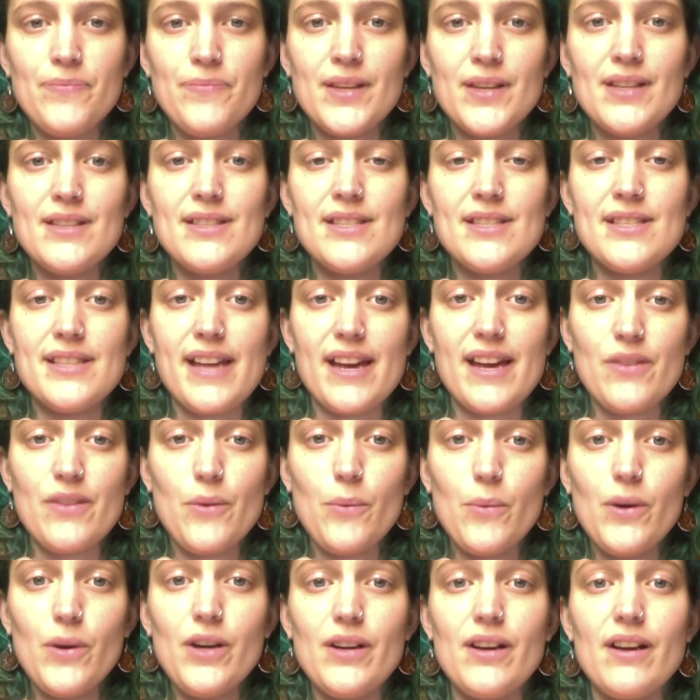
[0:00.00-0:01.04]
say the
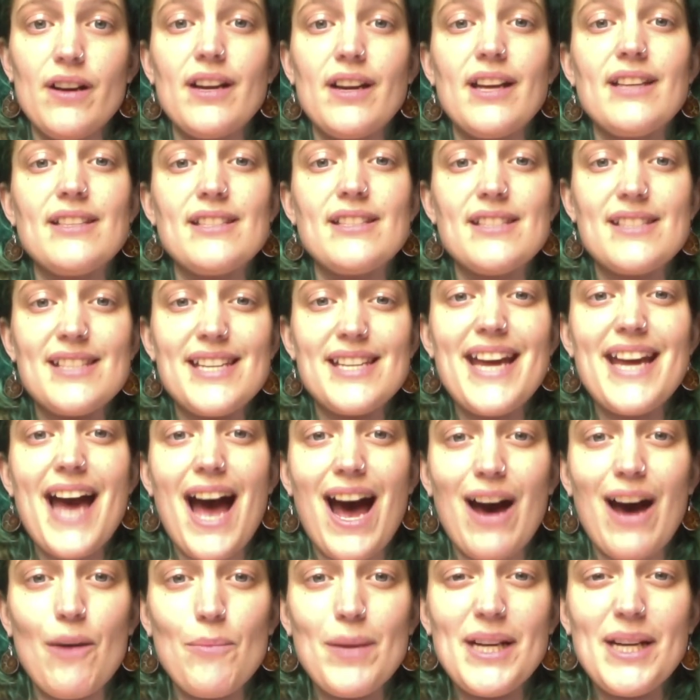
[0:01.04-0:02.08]
word, and see
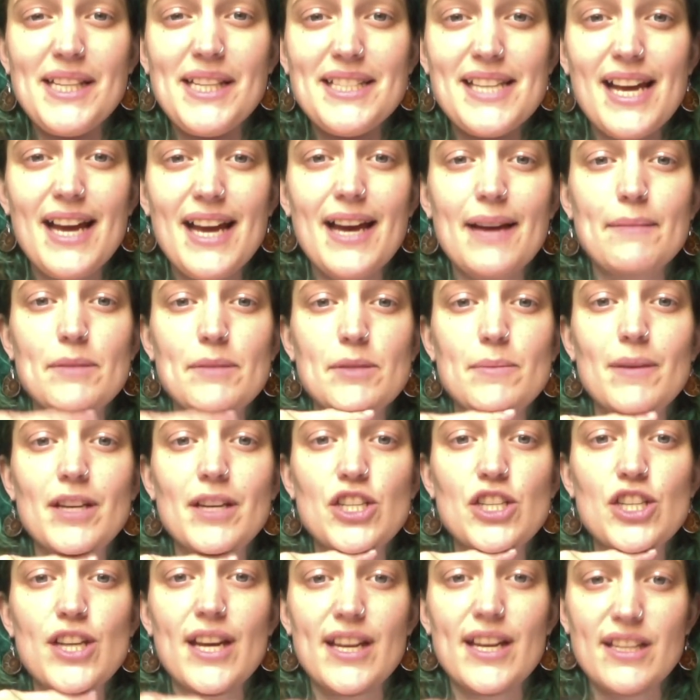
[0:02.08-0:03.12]
how many times my
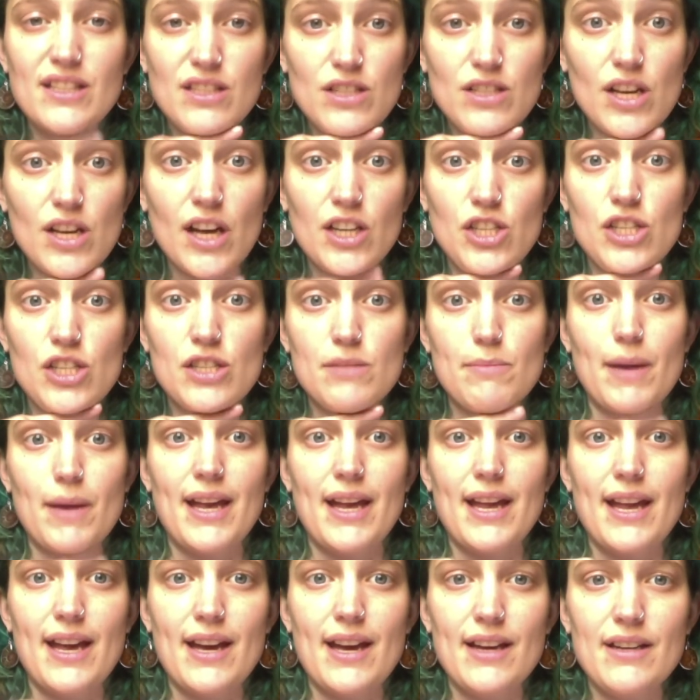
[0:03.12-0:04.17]
chin touches my
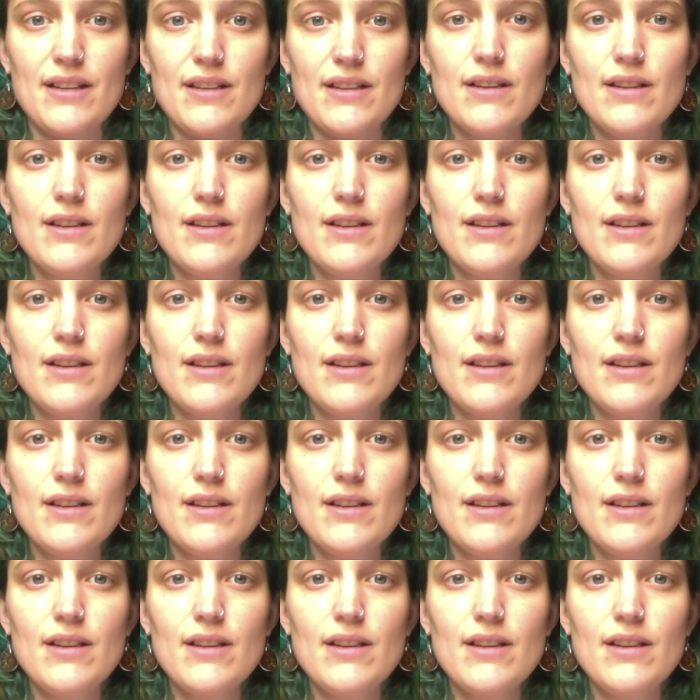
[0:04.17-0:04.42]
hand.